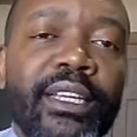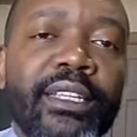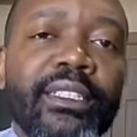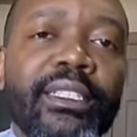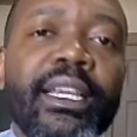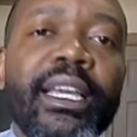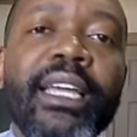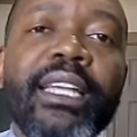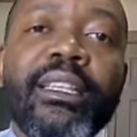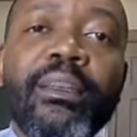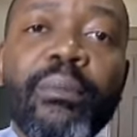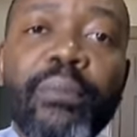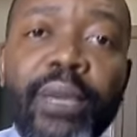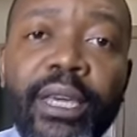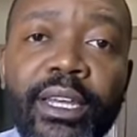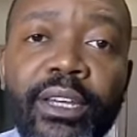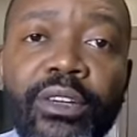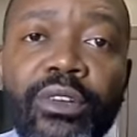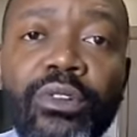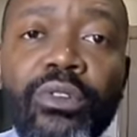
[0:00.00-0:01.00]
and the
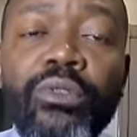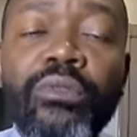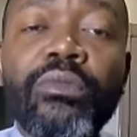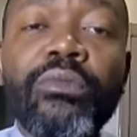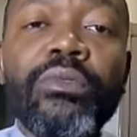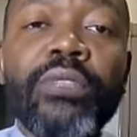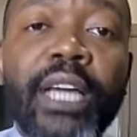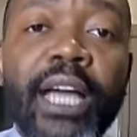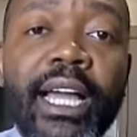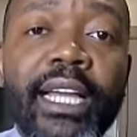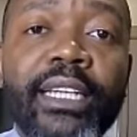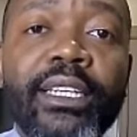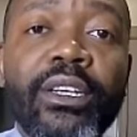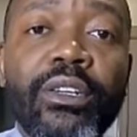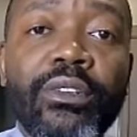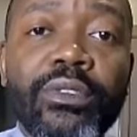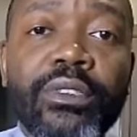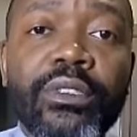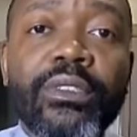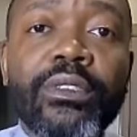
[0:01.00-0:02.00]
medical
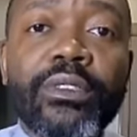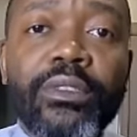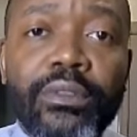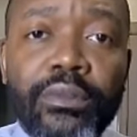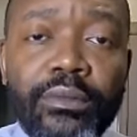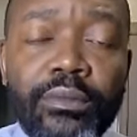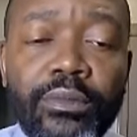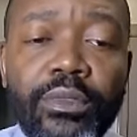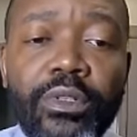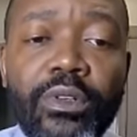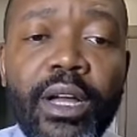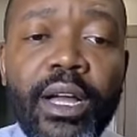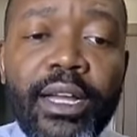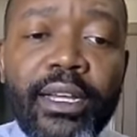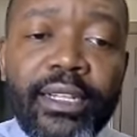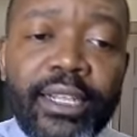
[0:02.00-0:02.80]
diagnosis. All right?